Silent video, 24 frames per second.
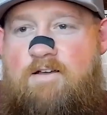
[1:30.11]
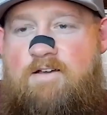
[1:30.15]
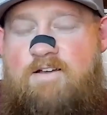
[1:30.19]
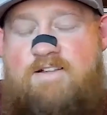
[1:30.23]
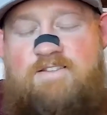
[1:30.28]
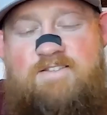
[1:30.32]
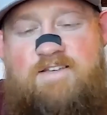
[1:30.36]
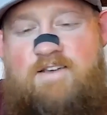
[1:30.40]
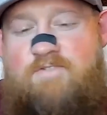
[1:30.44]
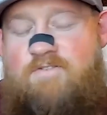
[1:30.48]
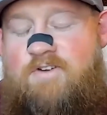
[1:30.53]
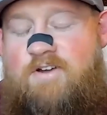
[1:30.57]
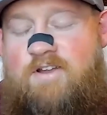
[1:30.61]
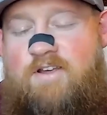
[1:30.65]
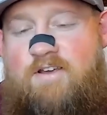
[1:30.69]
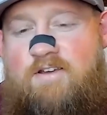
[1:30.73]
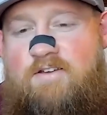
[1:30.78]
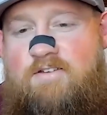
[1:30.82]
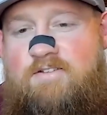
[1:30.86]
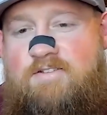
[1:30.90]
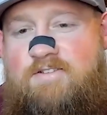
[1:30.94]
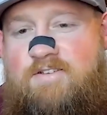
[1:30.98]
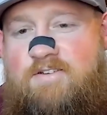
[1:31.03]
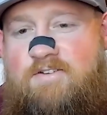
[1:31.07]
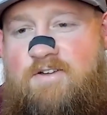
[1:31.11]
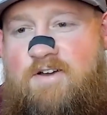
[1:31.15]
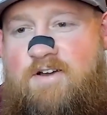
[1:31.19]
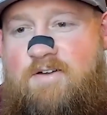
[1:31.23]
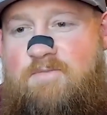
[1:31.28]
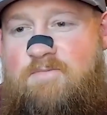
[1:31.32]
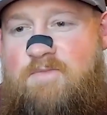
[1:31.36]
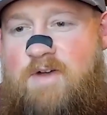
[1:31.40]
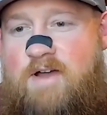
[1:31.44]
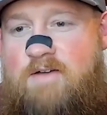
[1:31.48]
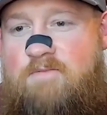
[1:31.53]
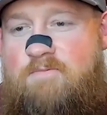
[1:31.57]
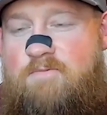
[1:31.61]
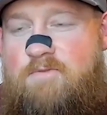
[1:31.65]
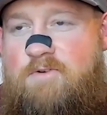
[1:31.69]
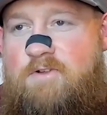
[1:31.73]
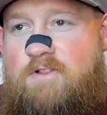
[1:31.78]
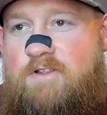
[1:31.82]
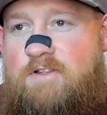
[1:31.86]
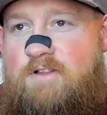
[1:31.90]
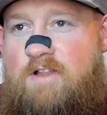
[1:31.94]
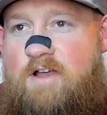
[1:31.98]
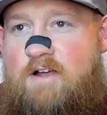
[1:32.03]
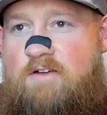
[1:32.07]
Uh, it's every huh? day. I'm I'm
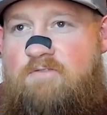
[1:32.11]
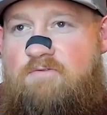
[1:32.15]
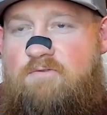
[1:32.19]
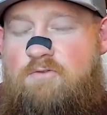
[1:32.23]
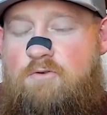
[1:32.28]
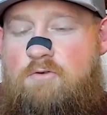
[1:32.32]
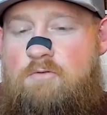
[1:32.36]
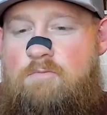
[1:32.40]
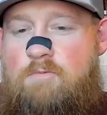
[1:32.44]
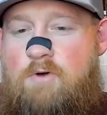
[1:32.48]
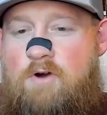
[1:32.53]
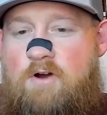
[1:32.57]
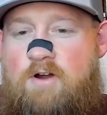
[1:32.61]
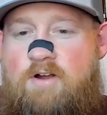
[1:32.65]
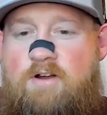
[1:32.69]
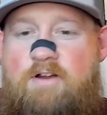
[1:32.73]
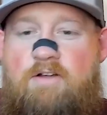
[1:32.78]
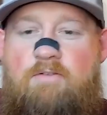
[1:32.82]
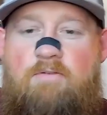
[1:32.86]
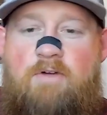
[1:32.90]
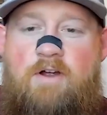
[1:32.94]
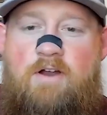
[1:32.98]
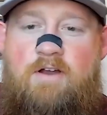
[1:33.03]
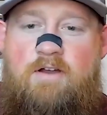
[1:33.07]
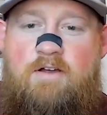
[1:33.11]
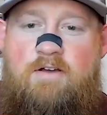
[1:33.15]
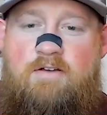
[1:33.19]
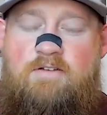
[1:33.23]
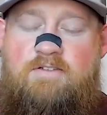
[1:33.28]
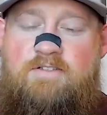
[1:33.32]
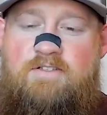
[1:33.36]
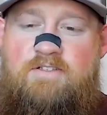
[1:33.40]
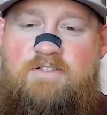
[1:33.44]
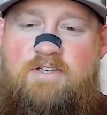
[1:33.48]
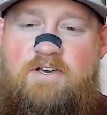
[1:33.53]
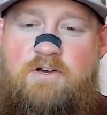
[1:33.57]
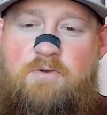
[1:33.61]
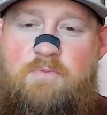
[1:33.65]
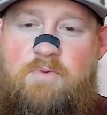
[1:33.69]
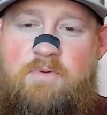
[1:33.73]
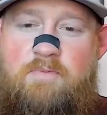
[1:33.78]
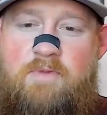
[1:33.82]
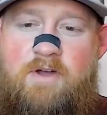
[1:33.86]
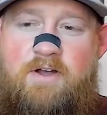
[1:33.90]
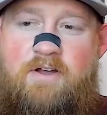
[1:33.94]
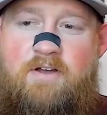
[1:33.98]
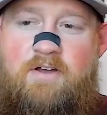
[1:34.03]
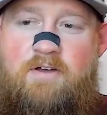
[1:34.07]
really like full marketing right now. Since I
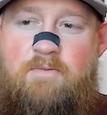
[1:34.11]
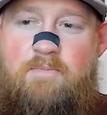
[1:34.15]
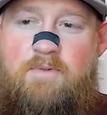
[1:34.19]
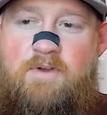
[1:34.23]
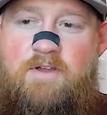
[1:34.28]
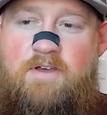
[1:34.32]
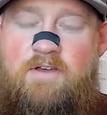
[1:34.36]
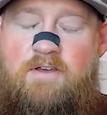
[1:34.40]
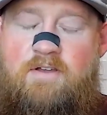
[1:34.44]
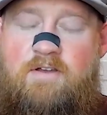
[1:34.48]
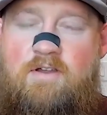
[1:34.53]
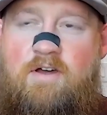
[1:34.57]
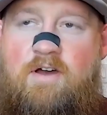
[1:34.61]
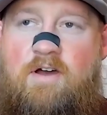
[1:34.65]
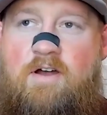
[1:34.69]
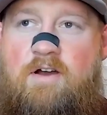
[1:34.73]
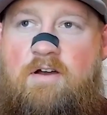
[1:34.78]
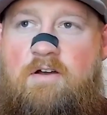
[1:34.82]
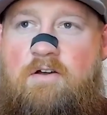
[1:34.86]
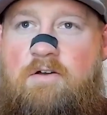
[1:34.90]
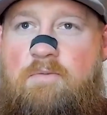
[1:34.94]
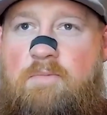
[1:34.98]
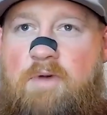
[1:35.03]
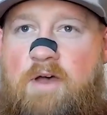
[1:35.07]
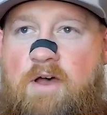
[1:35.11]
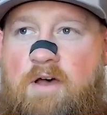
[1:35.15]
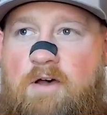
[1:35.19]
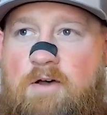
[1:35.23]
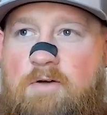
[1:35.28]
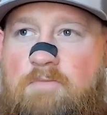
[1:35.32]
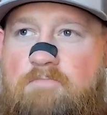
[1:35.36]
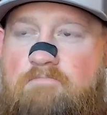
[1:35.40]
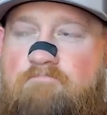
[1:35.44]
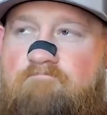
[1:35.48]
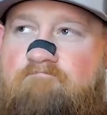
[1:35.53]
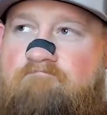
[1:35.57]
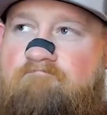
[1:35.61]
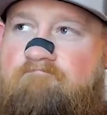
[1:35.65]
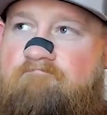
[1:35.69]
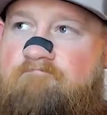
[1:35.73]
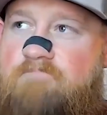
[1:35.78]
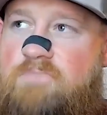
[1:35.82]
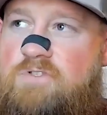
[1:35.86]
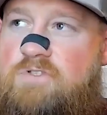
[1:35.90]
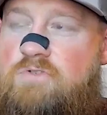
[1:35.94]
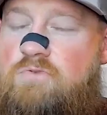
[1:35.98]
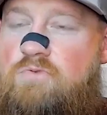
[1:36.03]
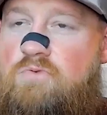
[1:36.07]
opened my company okay. and hired about
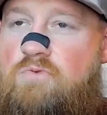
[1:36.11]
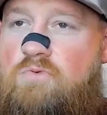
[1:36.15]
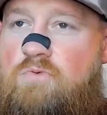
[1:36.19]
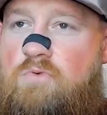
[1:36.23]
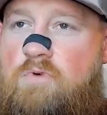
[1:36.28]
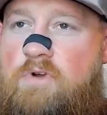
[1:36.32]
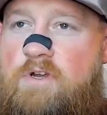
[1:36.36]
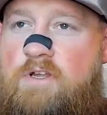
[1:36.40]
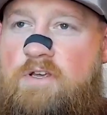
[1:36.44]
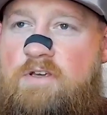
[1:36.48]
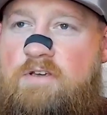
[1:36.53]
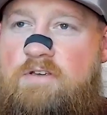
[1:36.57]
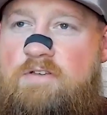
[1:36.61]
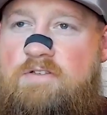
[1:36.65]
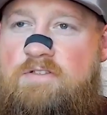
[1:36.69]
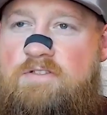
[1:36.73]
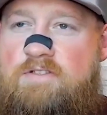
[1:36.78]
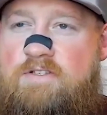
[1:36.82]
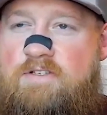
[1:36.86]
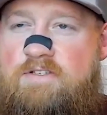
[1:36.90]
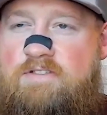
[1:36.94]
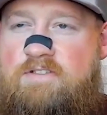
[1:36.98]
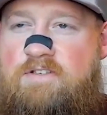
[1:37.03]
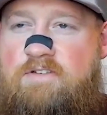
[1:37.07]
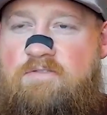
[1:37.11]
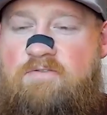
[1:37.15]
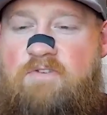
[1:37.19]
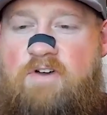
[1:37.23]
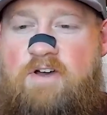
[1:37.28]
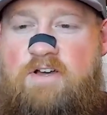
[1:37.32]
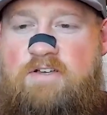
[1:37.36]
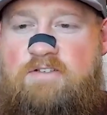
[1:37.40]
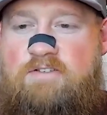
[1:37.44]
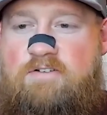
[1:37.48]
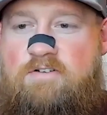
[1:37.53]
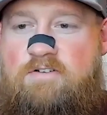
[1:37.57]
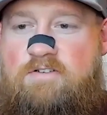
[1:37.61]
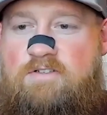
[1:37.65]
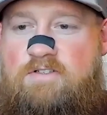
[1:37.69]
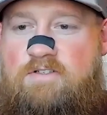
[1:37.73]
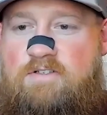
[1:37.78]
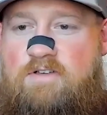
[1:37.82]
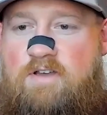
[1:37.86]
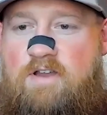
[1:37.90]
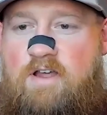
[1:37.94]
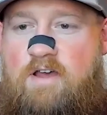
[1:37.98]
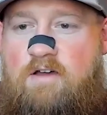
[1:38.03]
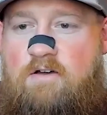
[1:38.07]
26
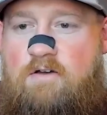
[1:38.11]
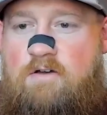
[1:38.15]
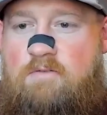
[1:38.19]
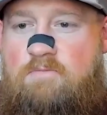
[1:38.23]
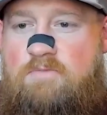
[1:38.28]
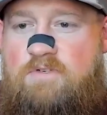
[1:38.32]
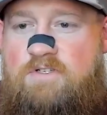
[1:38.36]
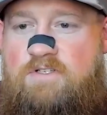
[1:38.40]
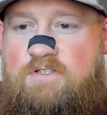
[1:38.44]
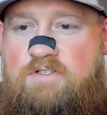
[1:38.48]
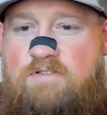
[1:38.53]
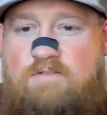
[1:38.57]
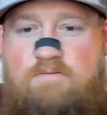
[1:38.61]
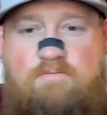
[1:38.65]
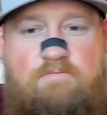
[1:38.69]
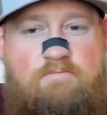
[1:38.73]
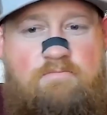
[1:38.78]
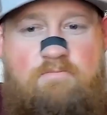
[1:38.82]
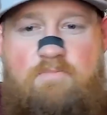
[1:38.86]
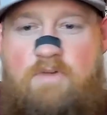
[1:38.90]
advisors, now I'm just mm-hmm.